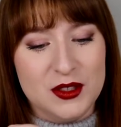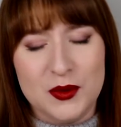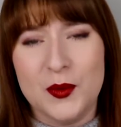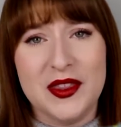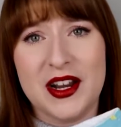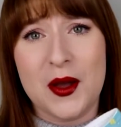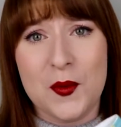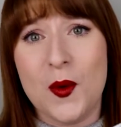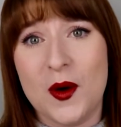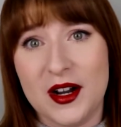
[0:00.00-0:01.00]
the one that I
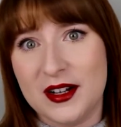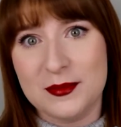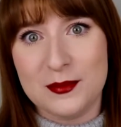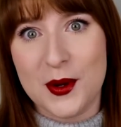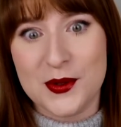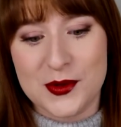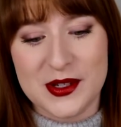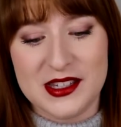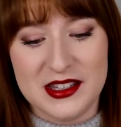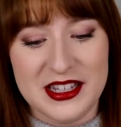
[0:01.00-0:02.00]
wore most
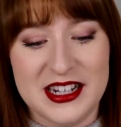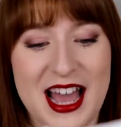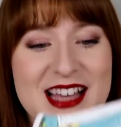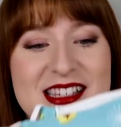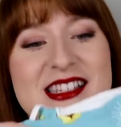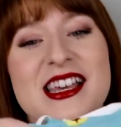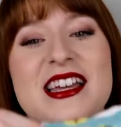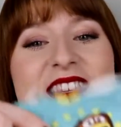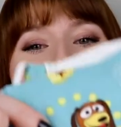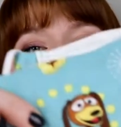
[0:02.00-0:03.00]
recently, and it has
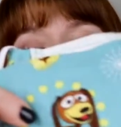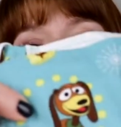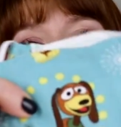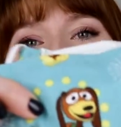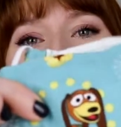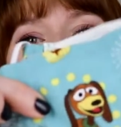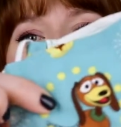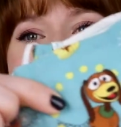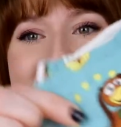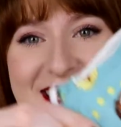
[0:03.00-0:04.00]
like the Toy
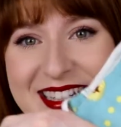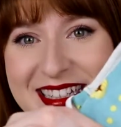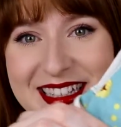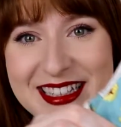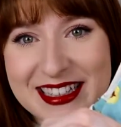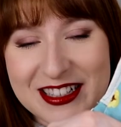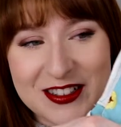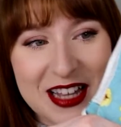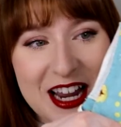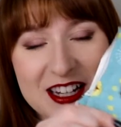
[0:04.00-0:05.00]
Story
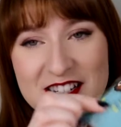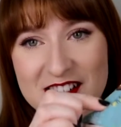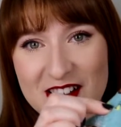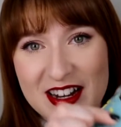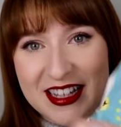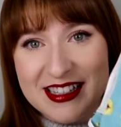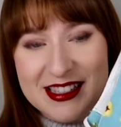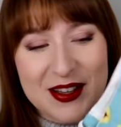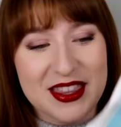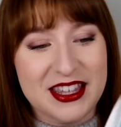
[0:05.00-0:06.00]
little characters on
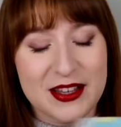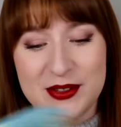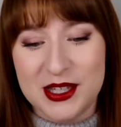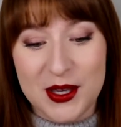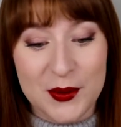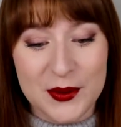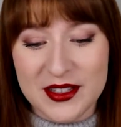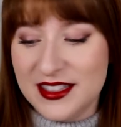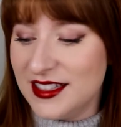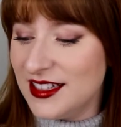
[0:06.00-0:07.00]
it, so I think that was
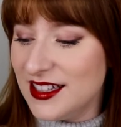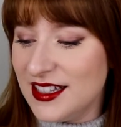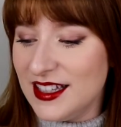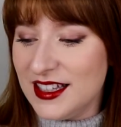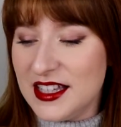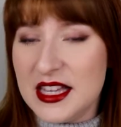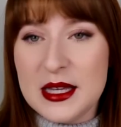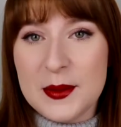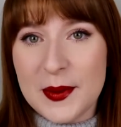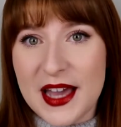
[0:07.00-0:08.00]
cute.
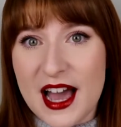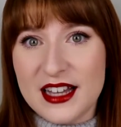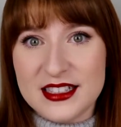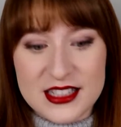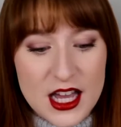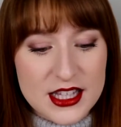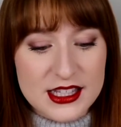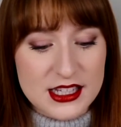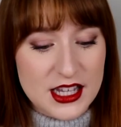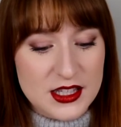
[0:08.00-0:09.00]
But yeah,
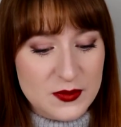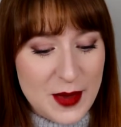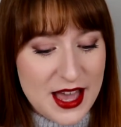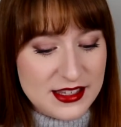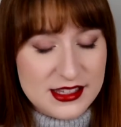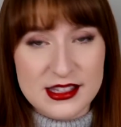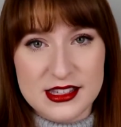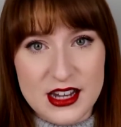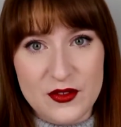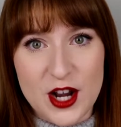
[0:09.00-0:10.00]
tons and tons of masks.
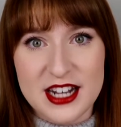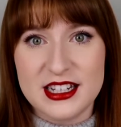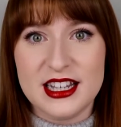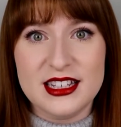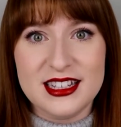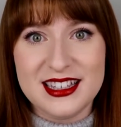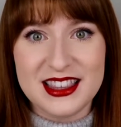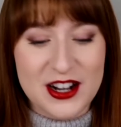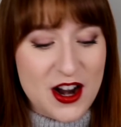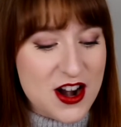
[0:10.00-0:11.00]
It's never ending.
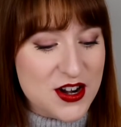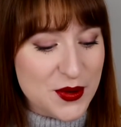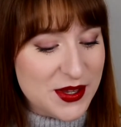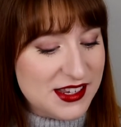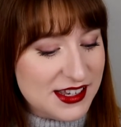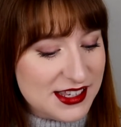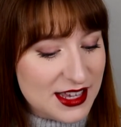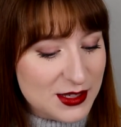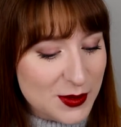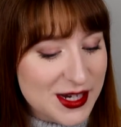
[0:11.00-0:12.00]
They're our newest
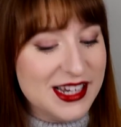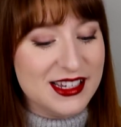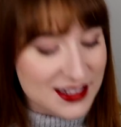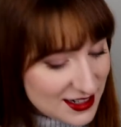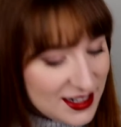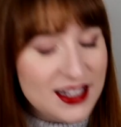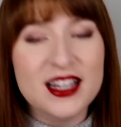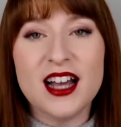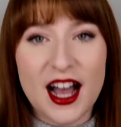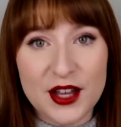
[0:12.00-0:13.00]
accessory.
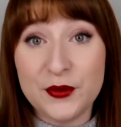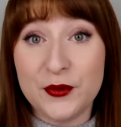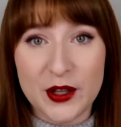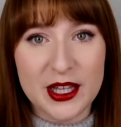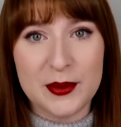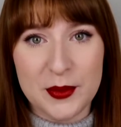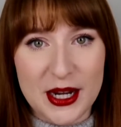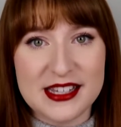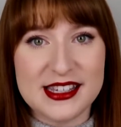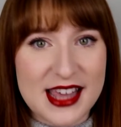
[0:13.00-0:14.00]
I have fully
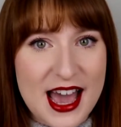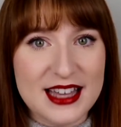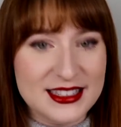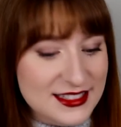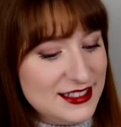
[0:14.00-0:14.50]
embraced that.